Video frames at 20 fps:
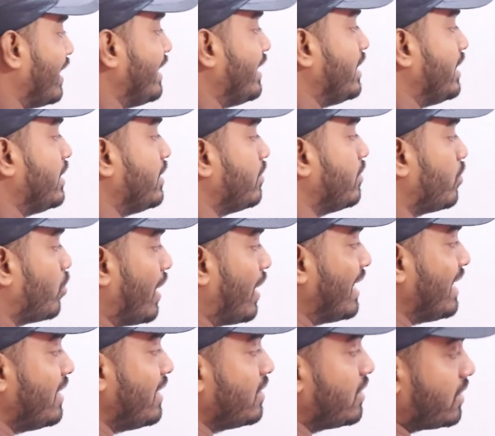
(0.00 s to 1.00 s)

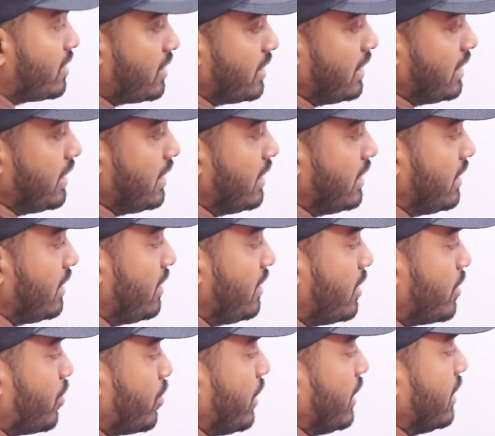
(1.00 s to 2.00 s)
in 3,
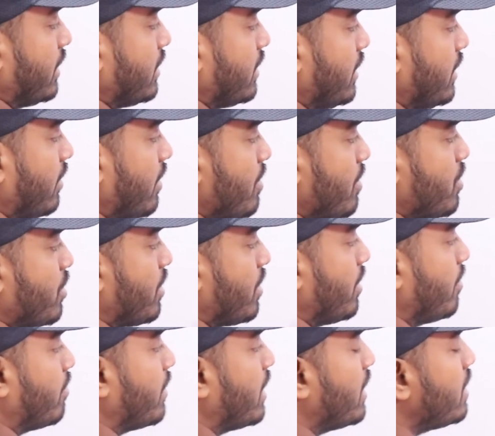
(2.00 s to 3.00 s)
this point you have to
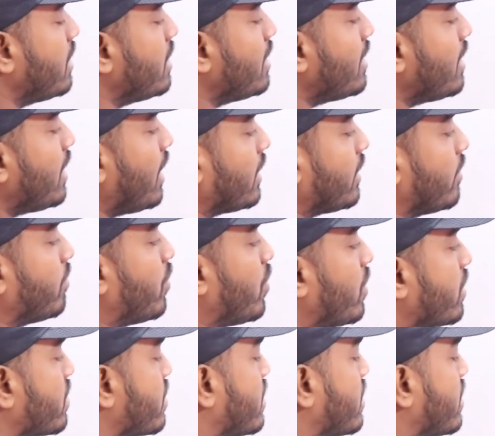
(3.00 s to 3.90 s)
remember, and the box